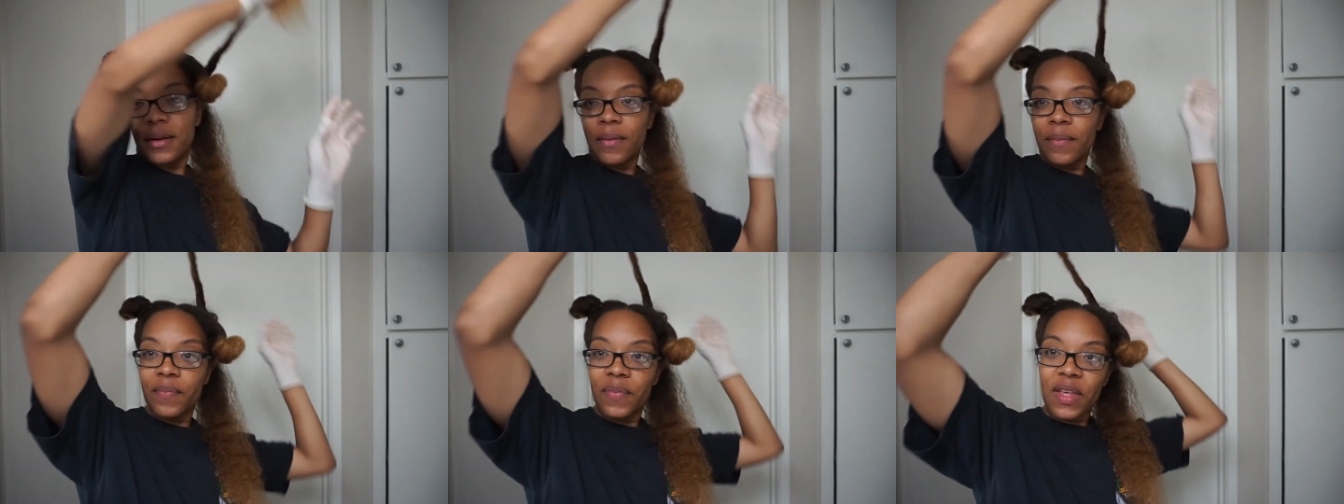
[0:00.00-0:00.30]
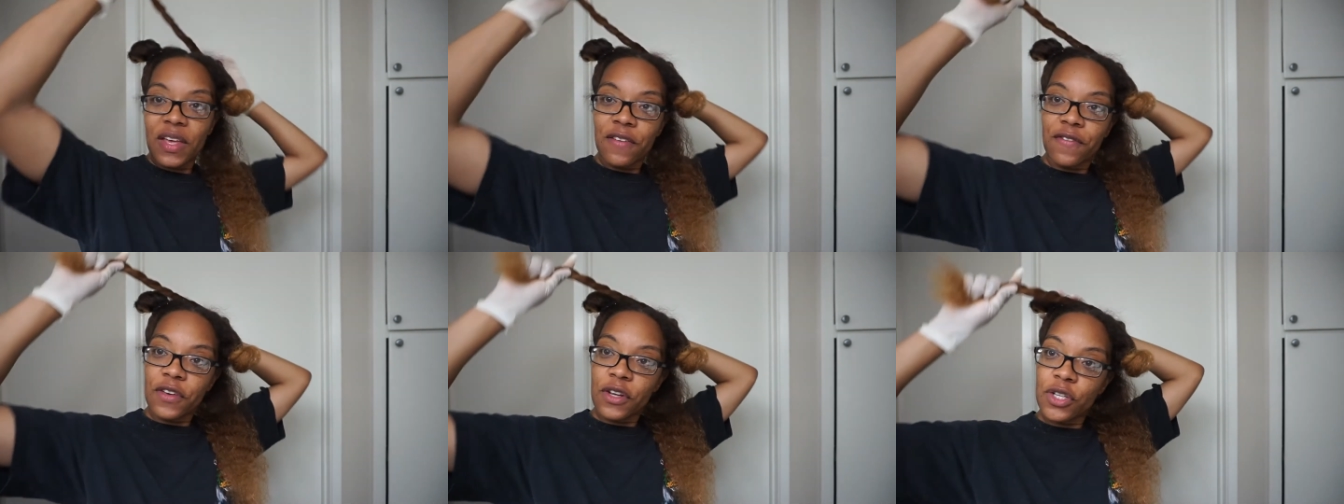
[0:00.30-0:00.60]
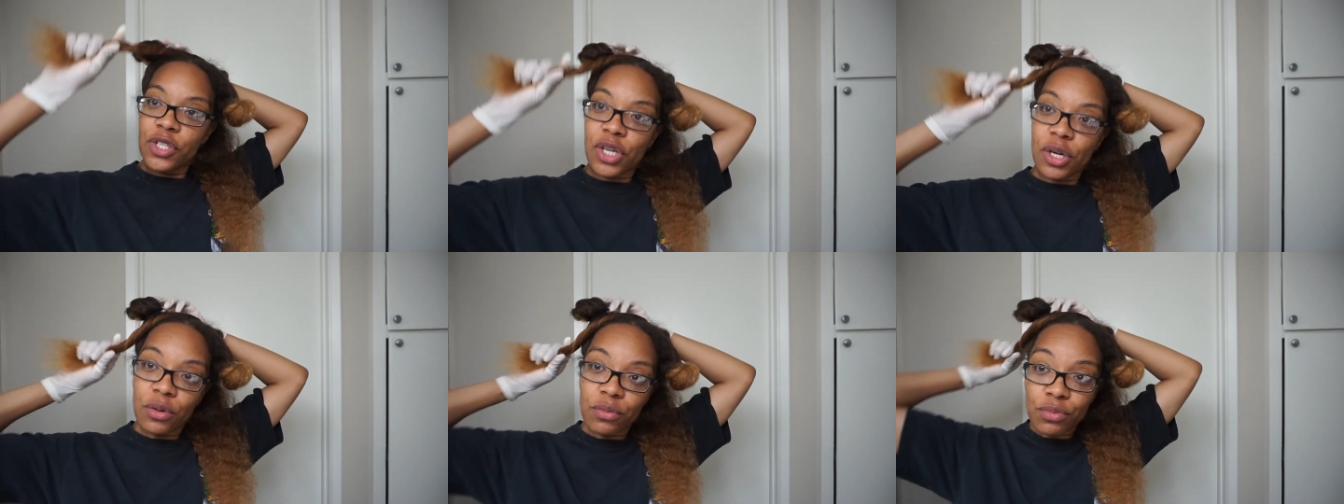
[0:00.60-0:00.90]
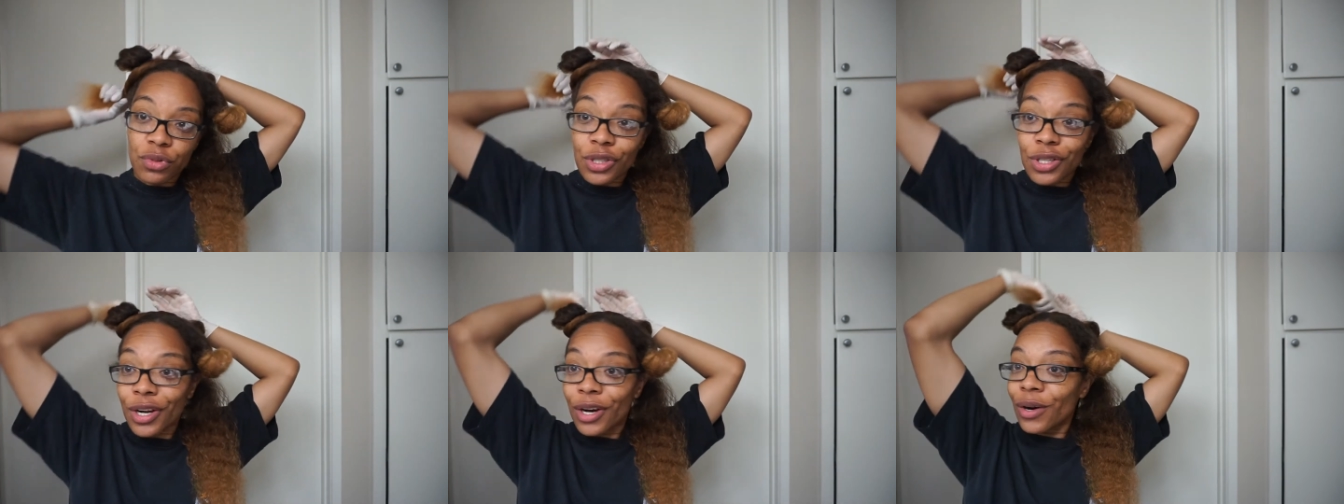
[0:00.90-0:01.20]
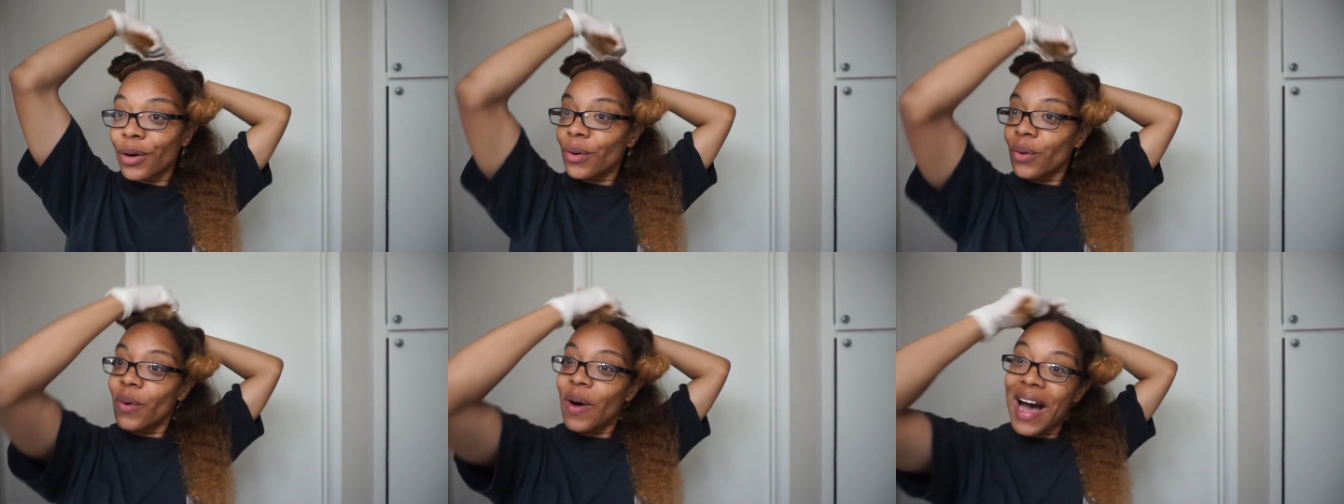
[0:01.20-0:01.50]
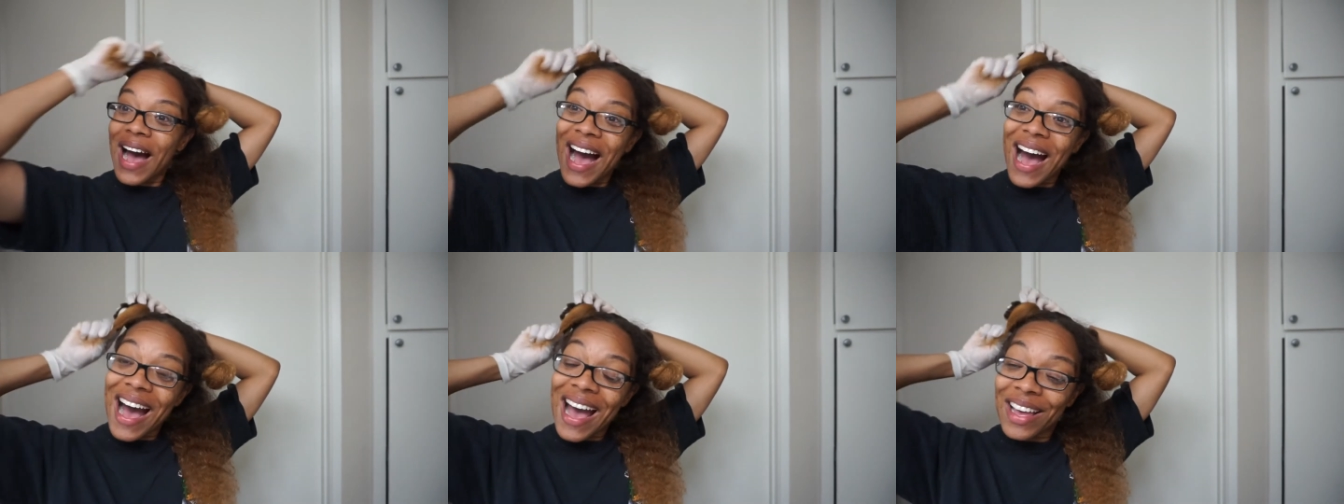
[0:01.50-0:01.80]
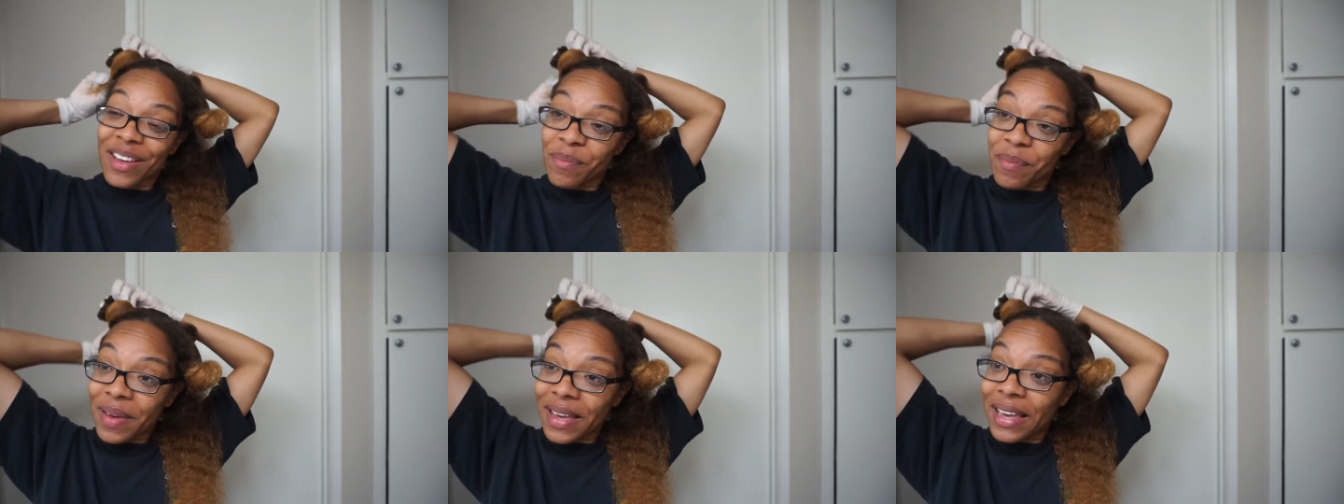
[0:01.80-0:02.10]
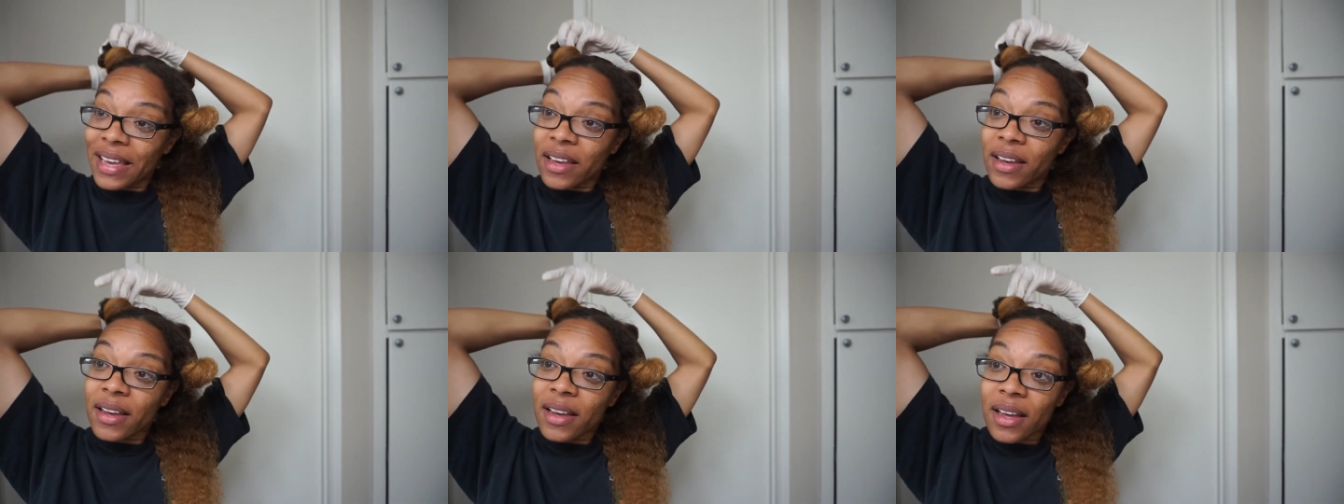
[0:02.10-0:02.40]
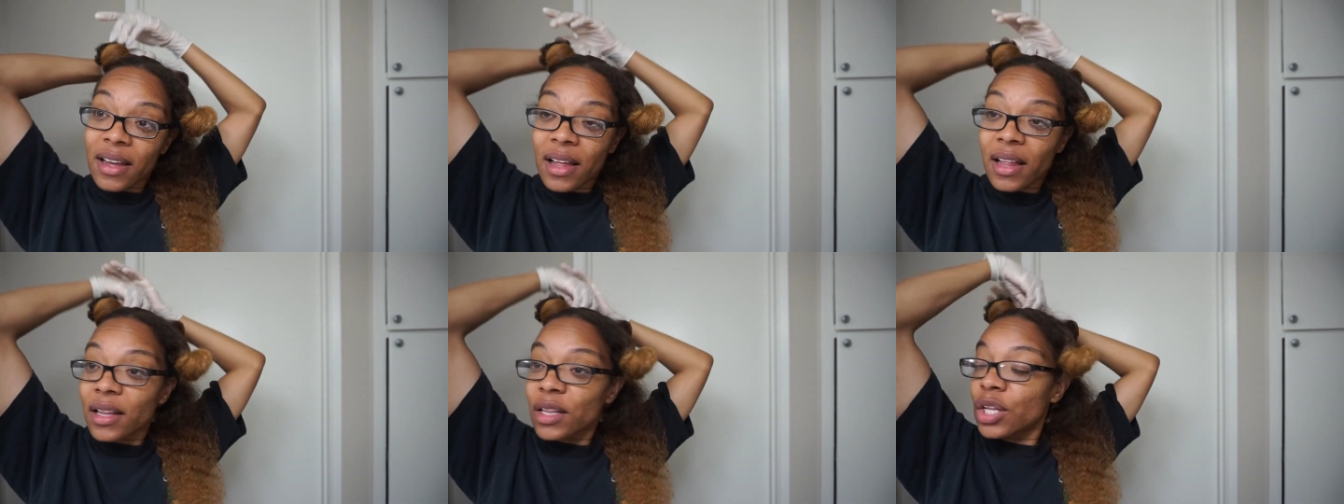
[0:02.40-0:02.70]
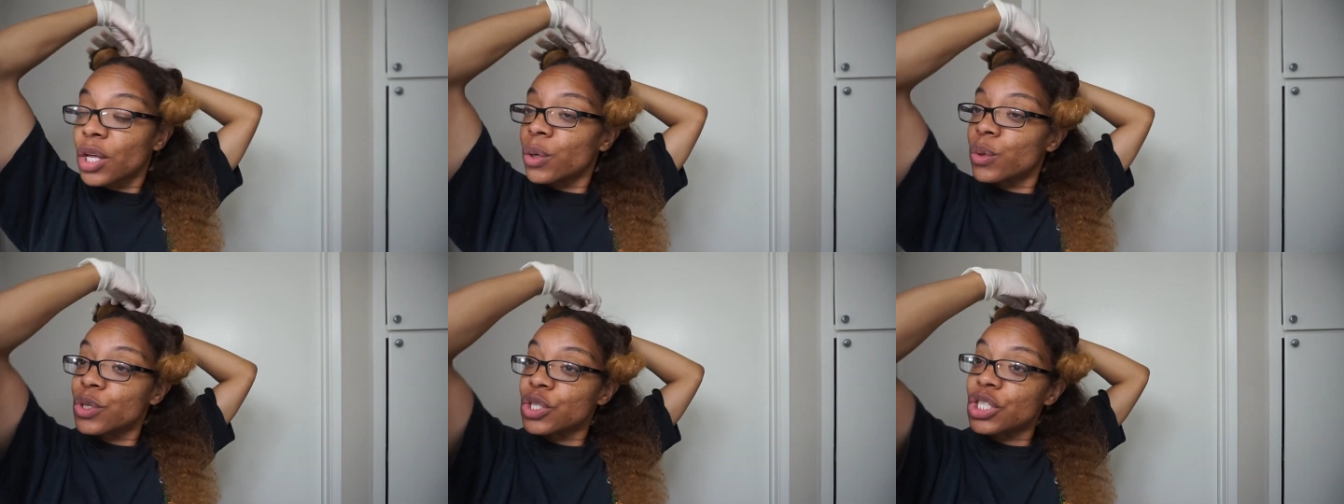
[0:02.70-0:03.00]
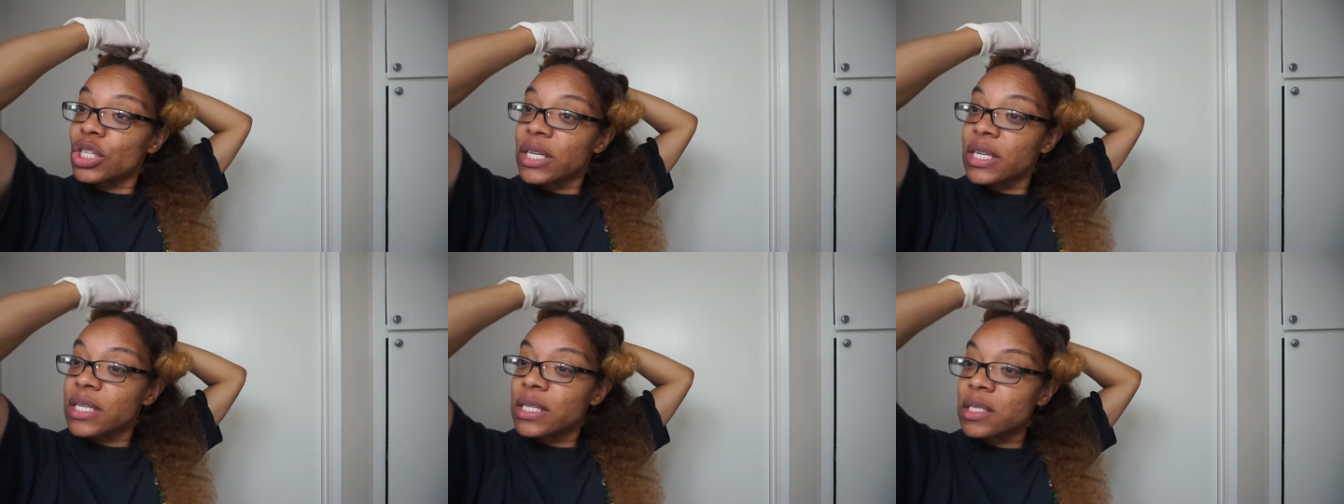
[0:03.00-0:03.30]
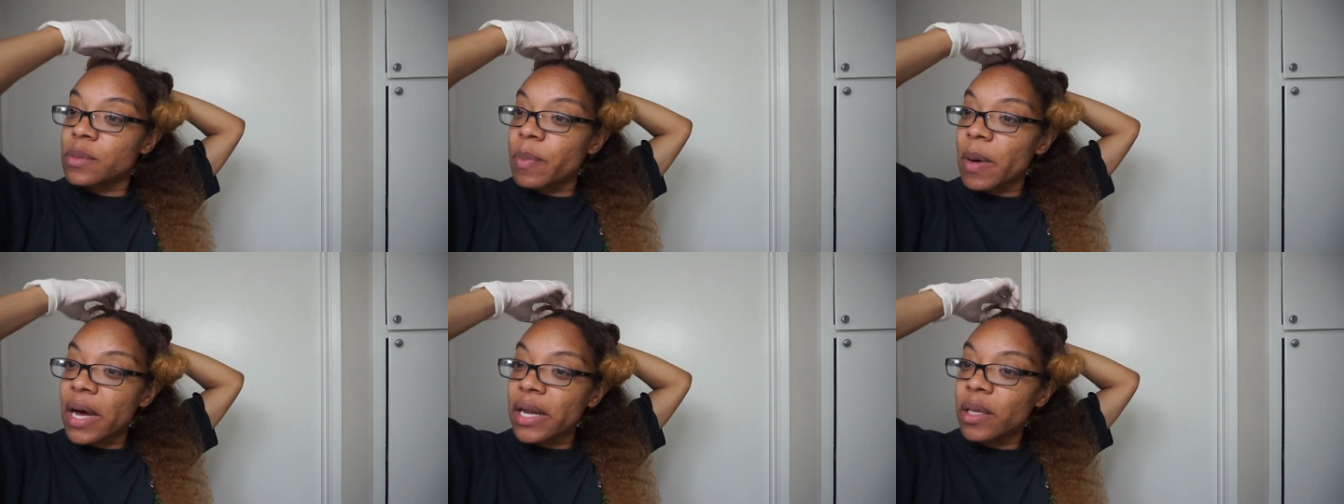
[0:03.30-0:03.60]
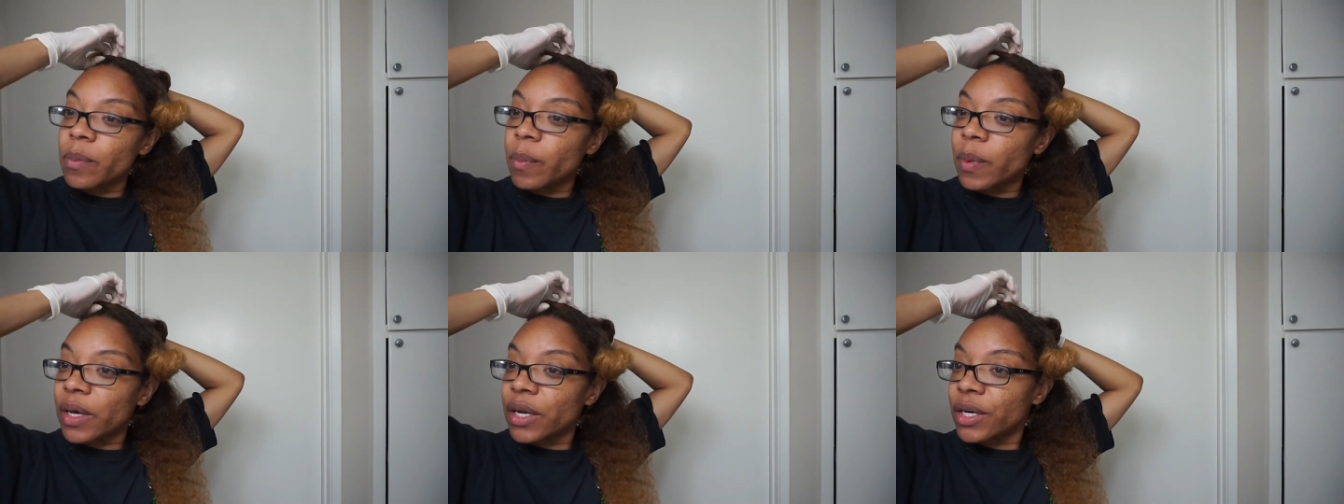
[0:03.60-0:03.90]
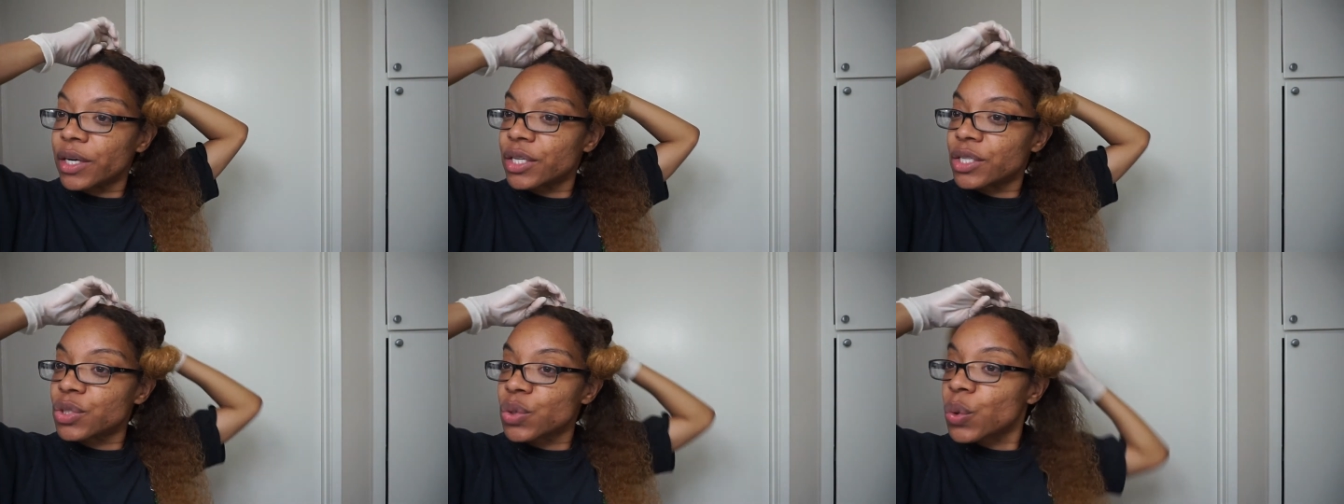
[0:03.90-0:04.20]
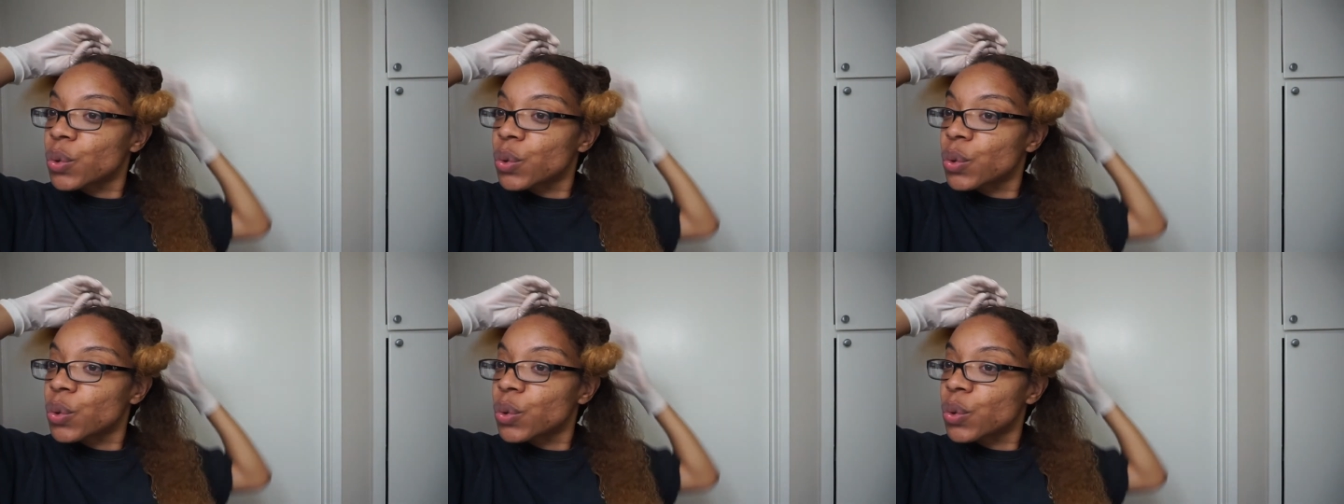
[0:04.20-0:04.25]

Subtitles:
If you don't know, I make lotions, body butters,